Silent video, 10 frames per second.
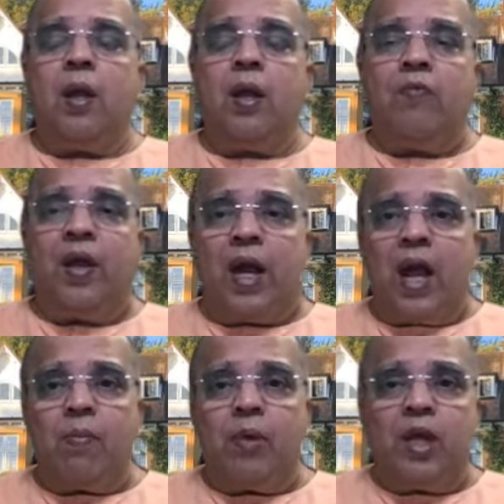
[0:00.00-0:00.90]
In fact, I
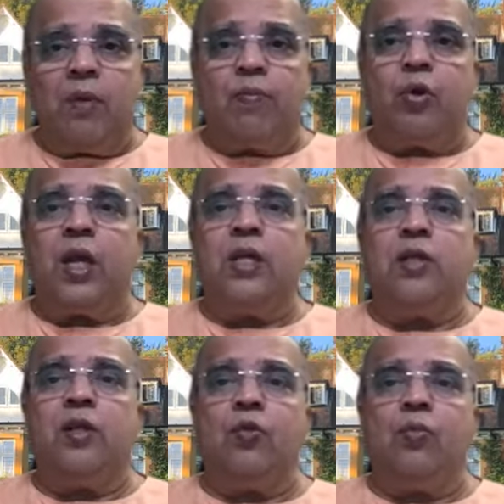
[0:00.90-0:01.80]
am
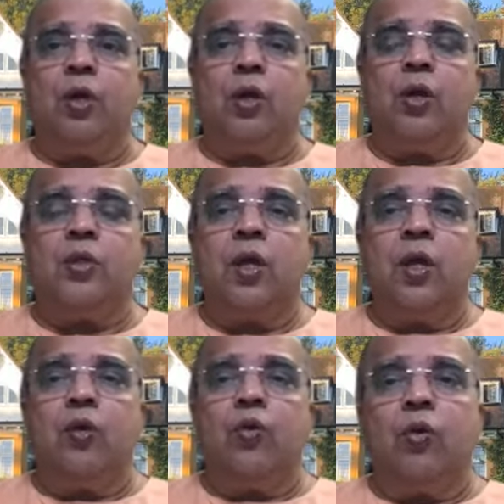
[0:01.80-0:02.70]
dehypnotizing you, because
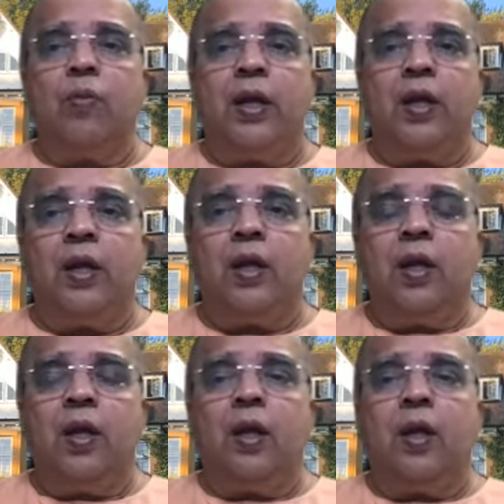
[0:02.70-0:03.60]
Nobody,
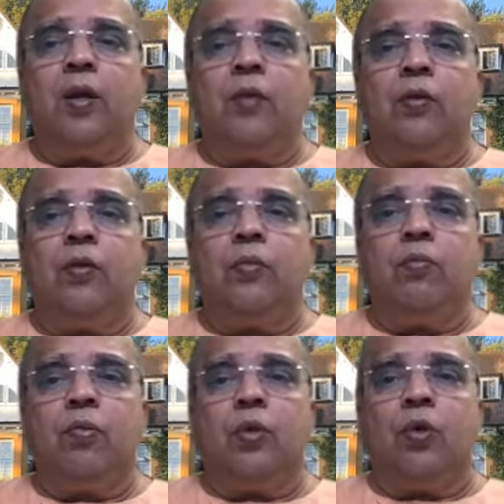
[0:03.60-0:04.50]

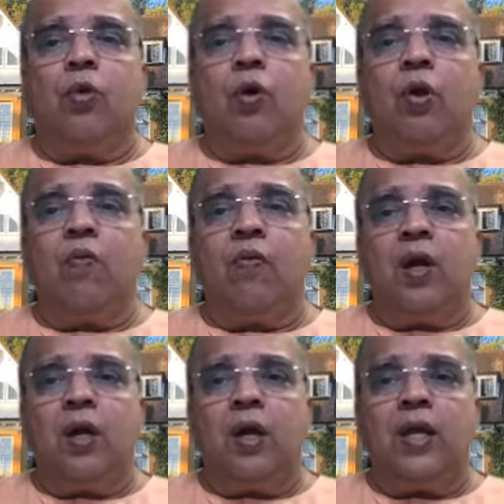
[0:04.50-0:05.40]
the whole
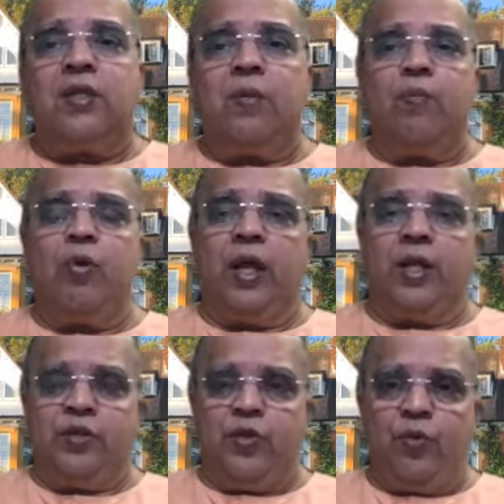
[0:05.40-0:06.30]
world has
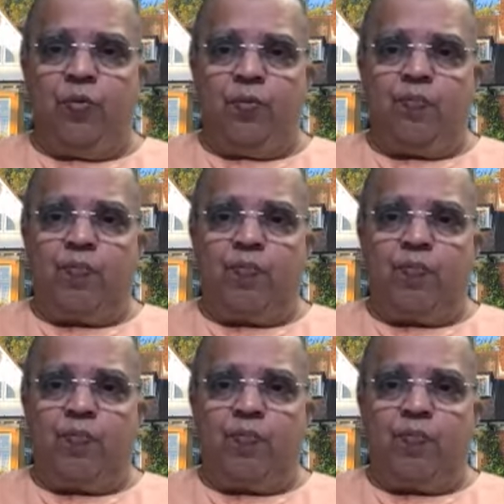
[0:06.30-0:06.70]
hypnotized you.